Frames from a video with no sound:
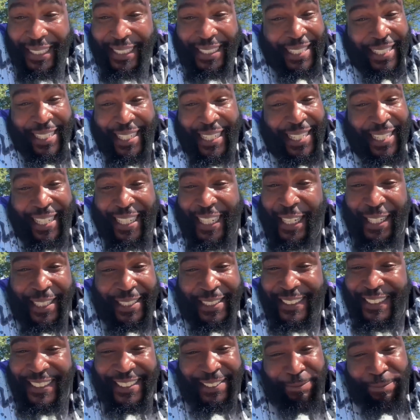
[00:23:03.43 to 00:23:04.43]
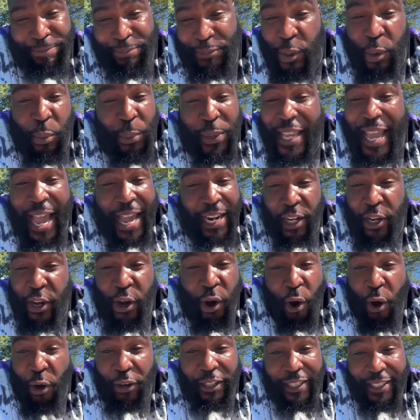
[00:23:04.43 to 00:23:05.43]
but we got to
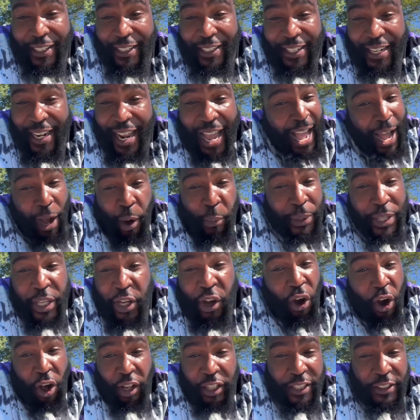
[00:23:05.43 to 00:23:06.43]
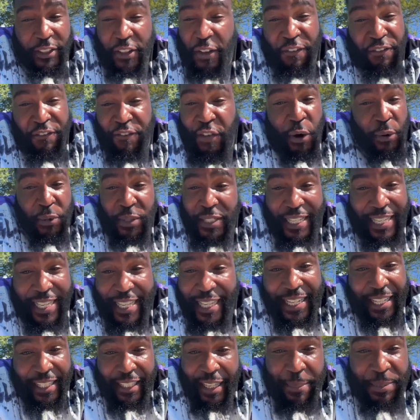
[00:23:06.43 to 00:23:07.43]
call it how we call it. The
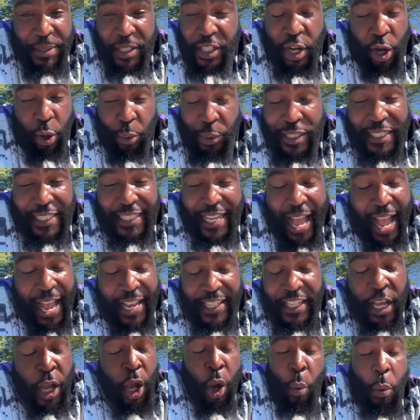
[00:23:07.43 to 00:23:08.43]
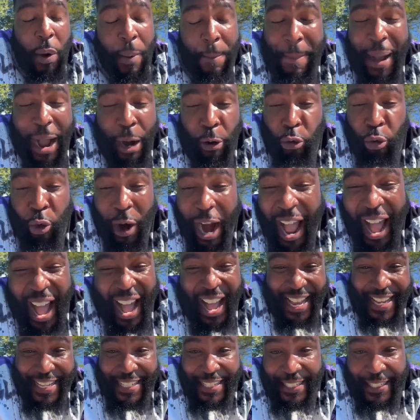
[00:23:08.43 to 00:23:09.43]
first eclipse coincides with my
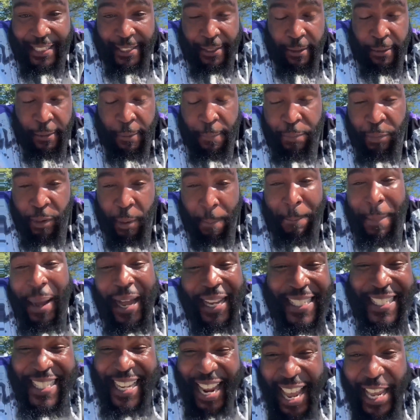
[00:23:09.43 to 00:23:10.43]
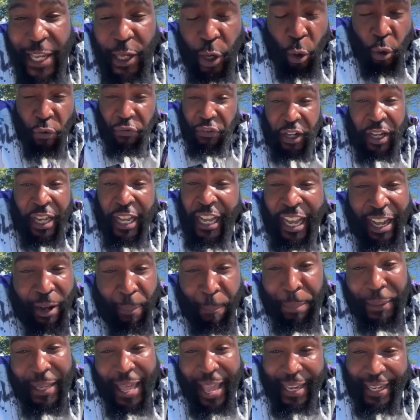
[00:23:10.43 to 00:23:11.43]
rise, my takeover
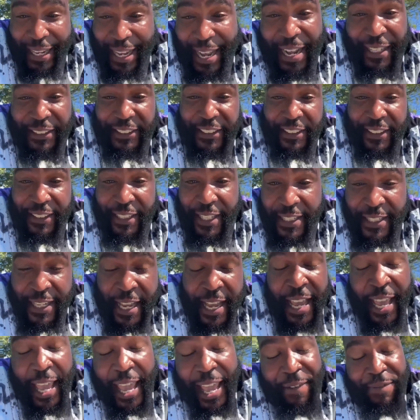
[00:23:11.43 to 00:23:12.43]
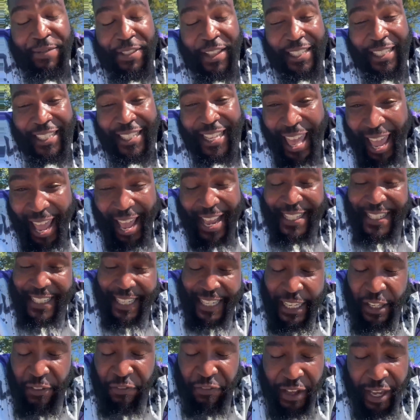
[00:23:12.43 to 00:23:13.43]
of black consciousness. And the
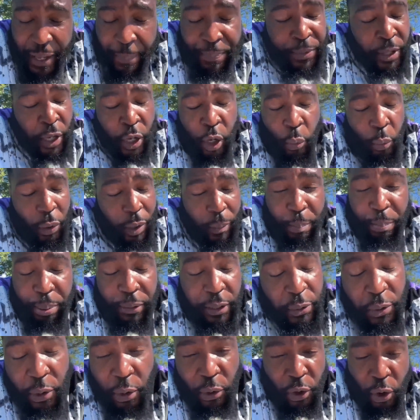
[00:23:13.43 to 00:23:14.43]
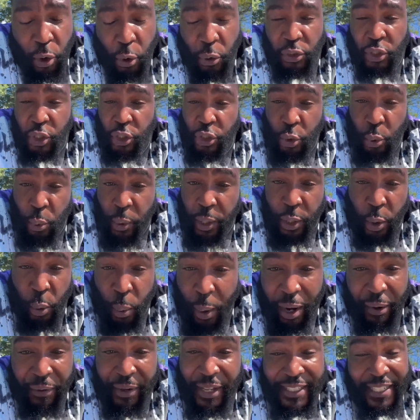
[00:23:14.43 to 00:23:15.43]
last event, when Pluto goes into
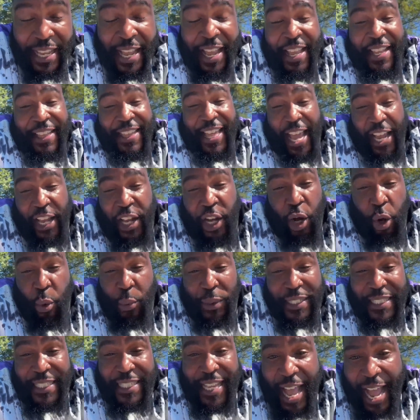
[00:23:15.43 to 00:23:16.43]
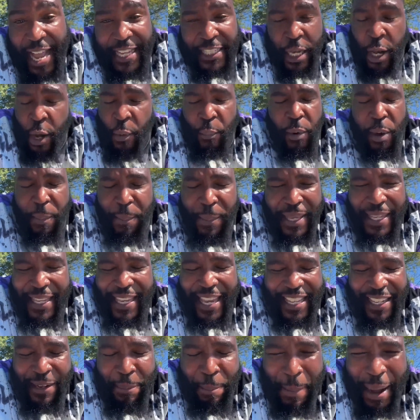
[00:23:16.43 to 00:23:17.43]
Aquarius, that coincides with me
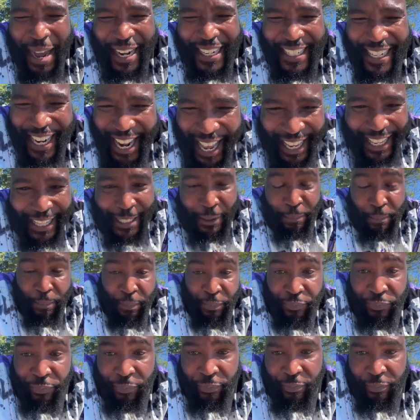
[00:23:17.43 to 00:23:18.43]
getting my name,